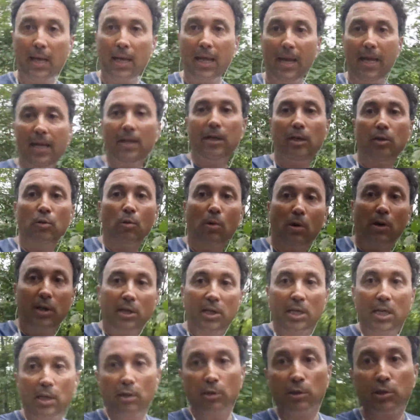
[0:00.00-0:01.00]
and or
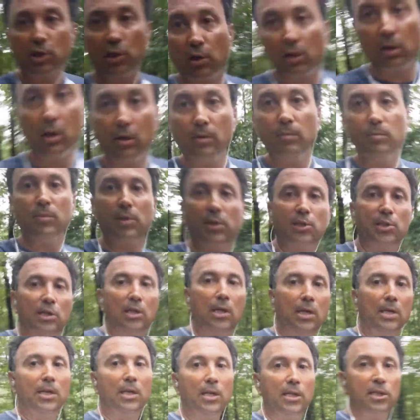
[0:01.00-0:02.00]
deal
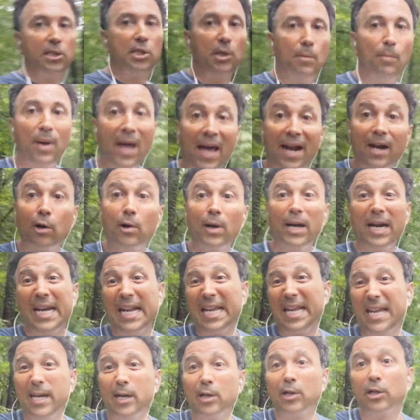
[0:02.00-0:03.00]
terms to better
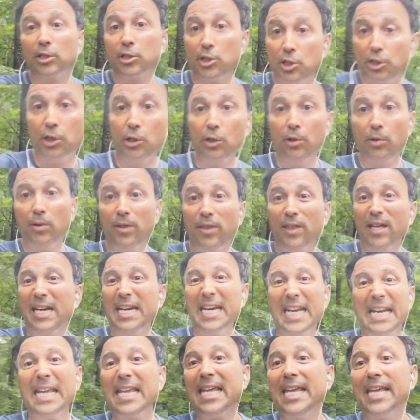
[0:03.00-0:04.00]
adhere to the
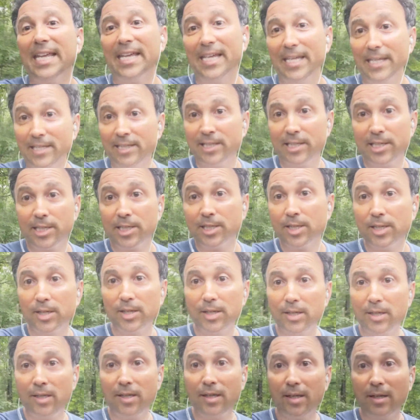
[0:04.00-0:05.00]

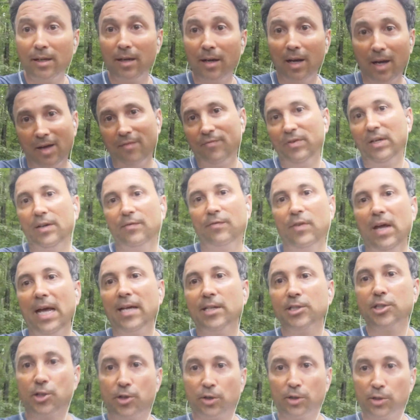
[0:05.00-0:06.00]
needs of
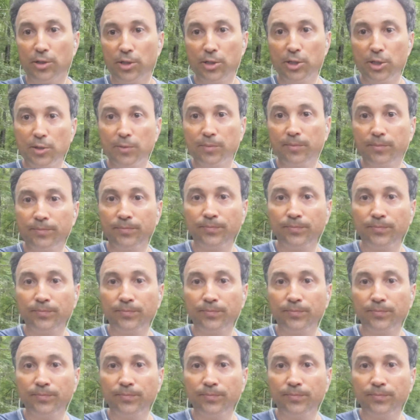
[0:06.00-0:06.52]
investors.